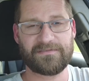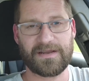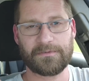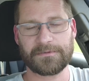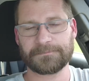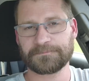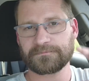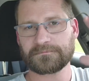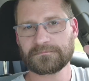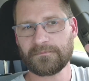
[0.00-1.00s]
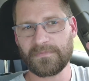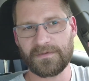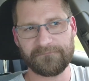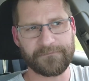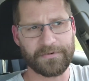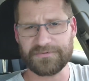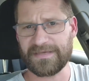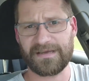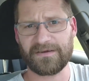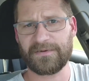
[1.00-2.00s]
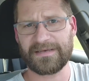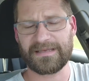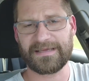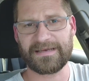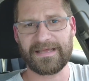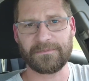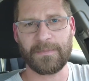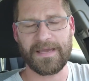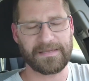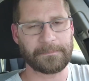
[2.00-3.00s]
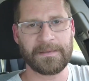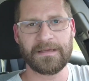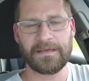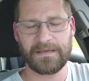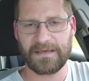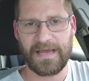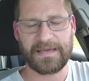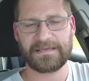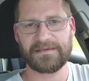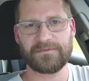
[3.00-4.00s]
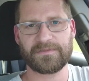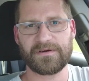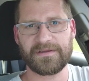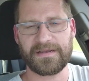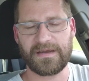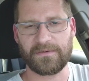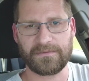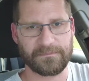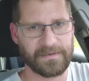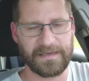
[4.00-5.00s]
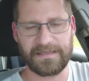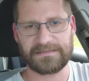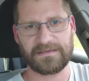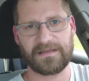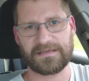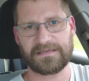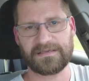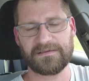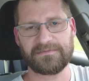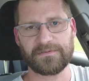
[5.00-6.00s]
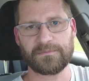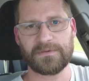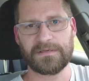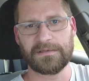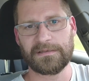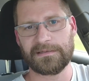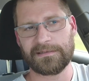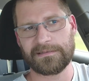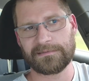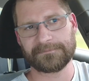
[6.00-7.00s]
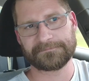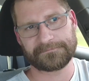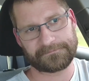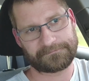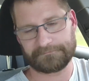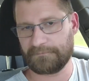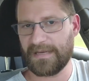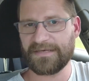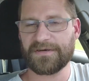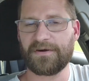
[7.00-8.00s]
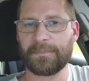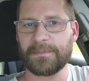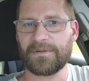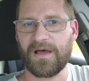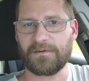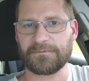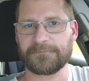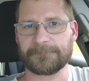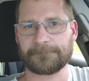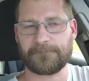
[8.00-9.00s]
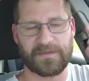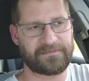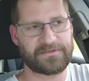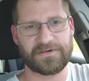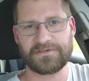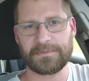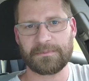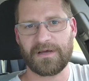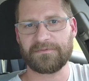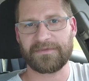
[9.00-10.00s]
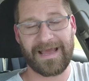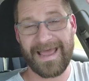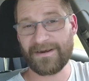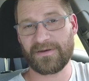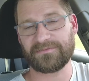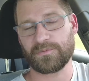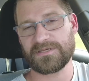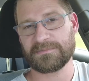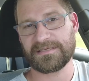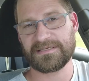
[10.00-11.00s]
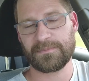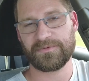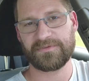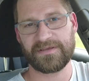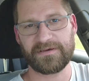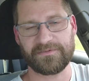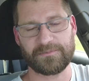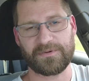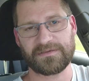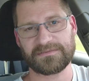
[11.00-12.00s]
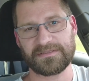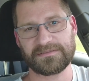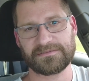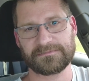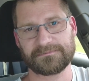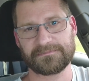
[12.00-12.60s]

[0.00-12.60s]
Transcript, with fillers: an hour. First thing, I'll go ahead and lay it down. Hey, I can give you 30 an hour, and that's all I can give you may turn people off. If it turns people off, then I don't have to waste my time through the interview process.